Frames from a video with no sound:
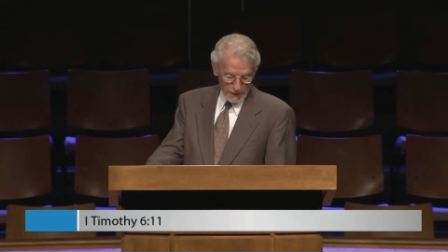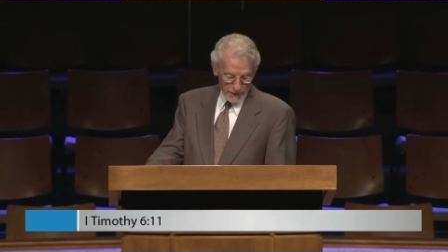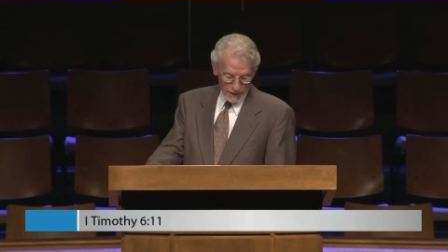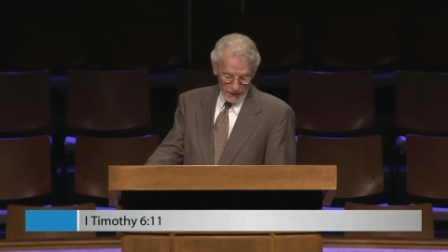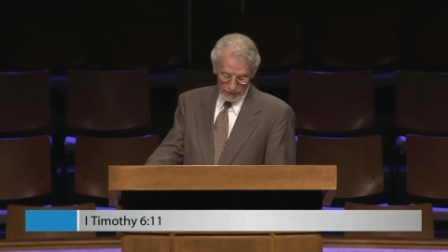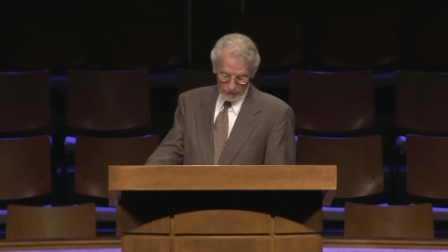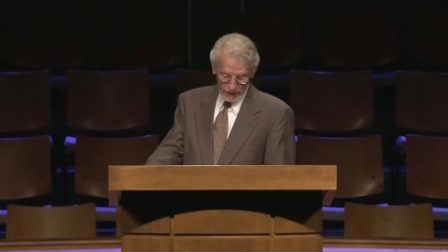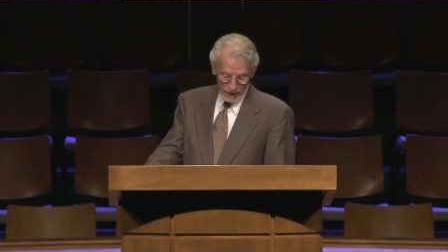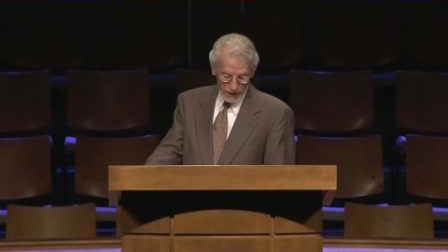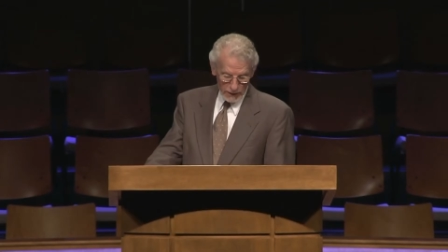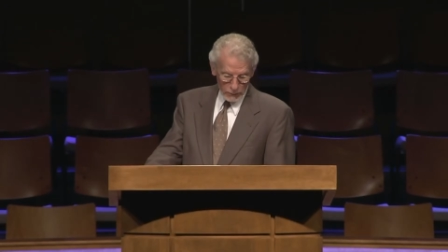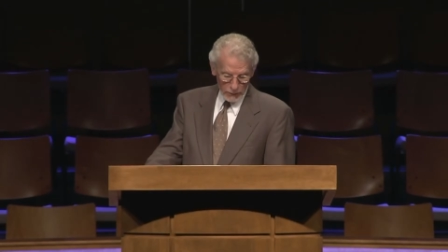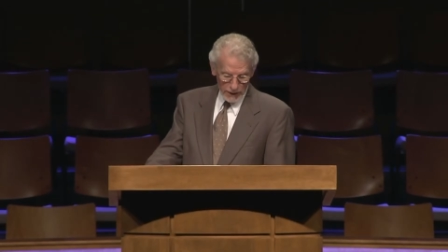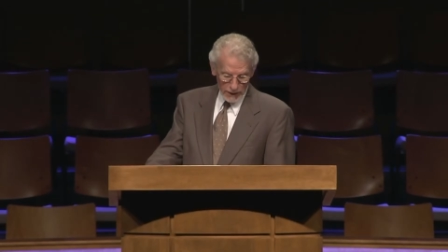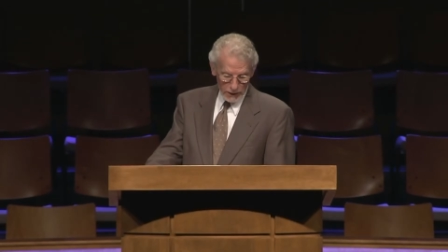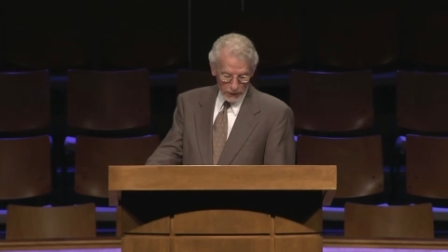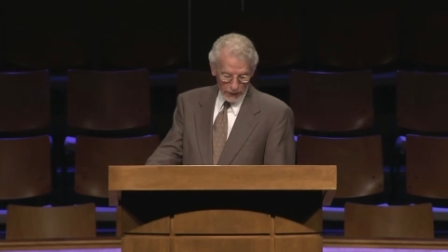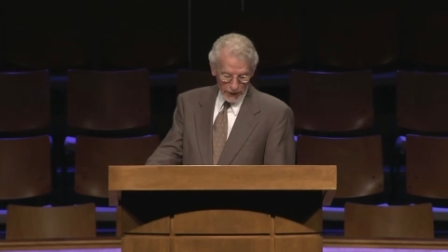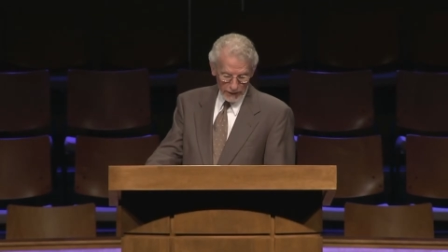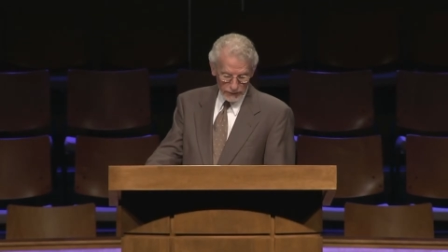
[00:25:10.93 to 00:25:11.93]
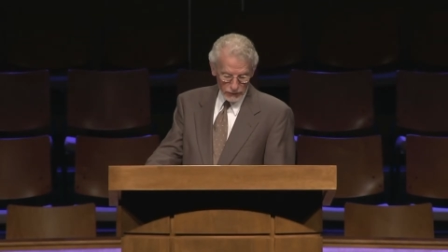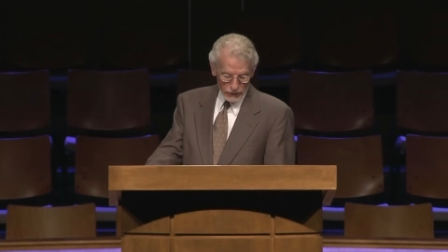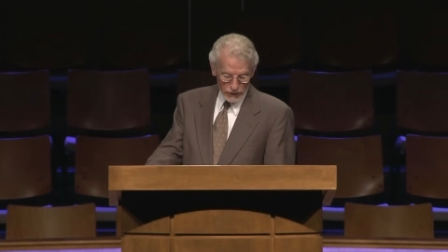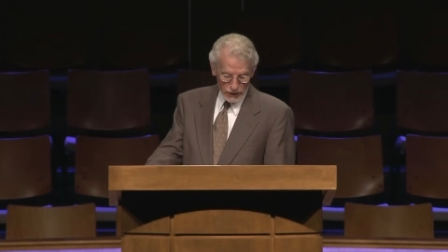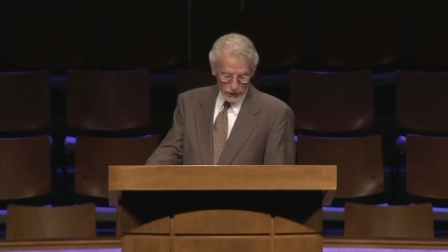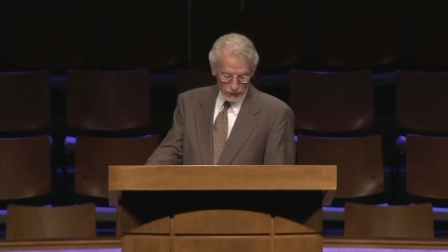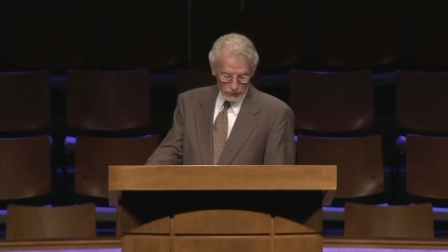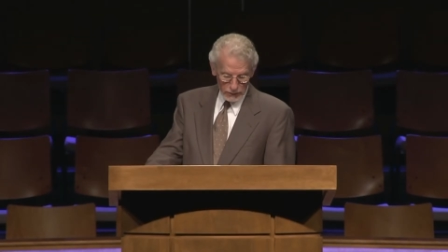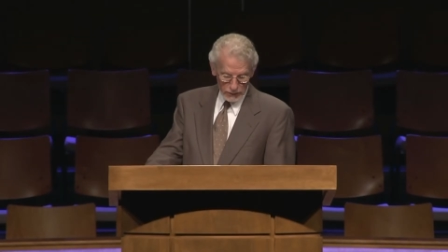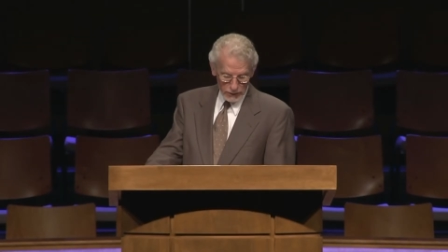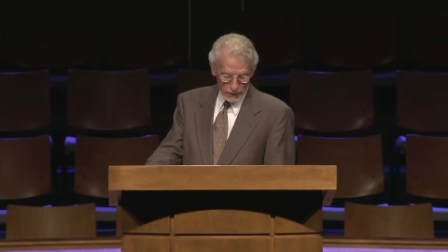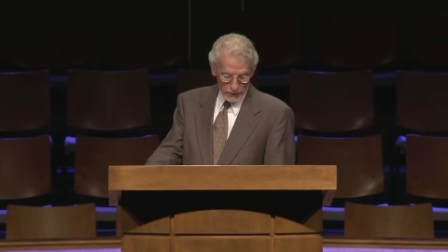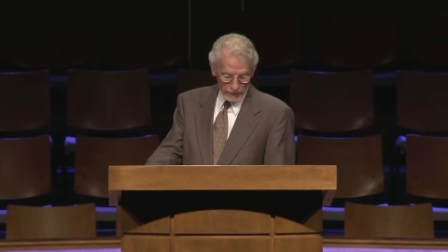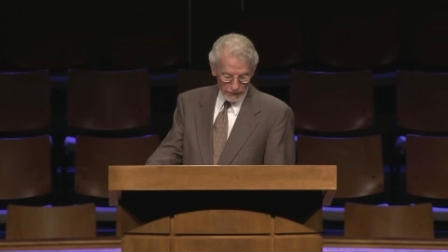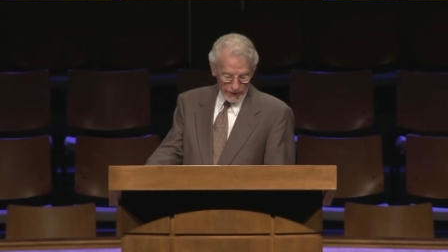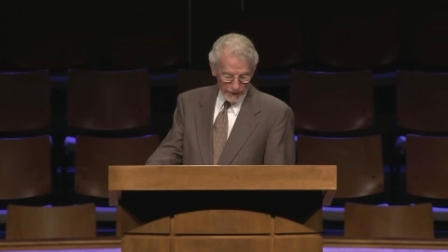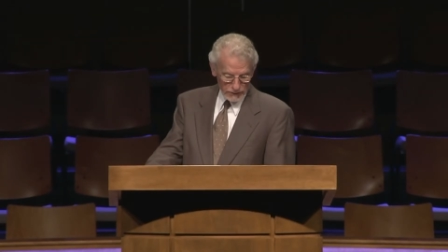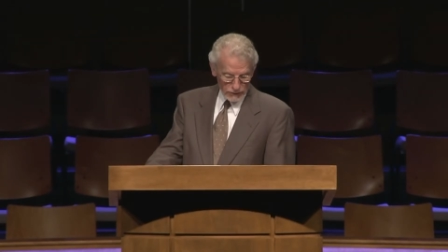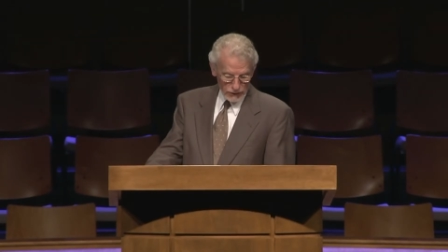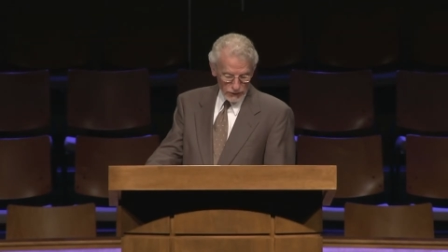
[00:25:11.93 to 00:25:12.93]
if any widow has children or
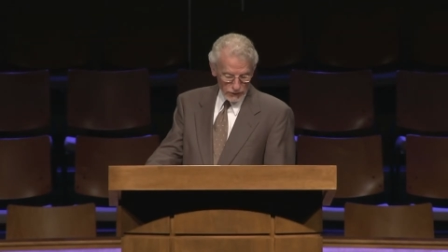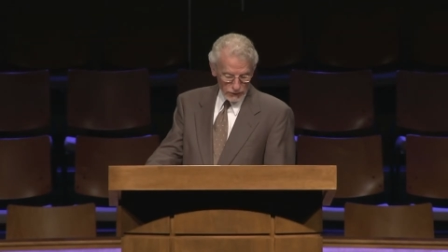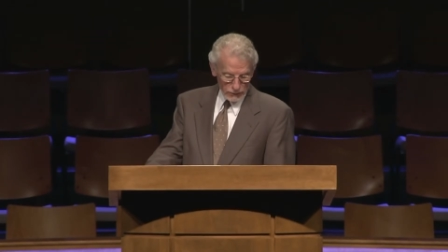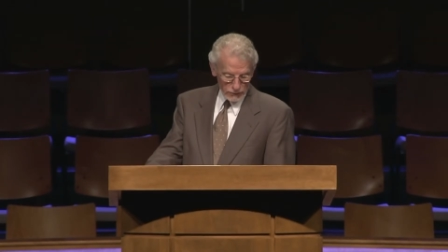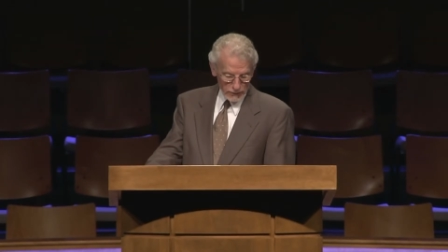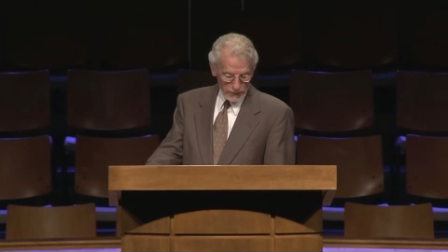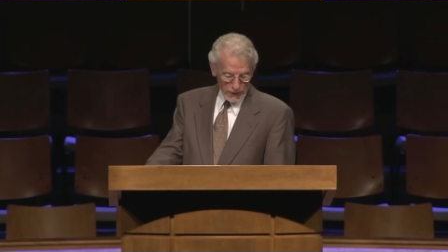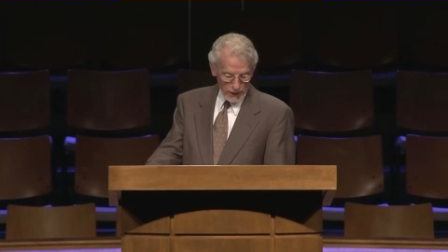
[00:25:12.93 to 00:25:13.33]
grandchildren,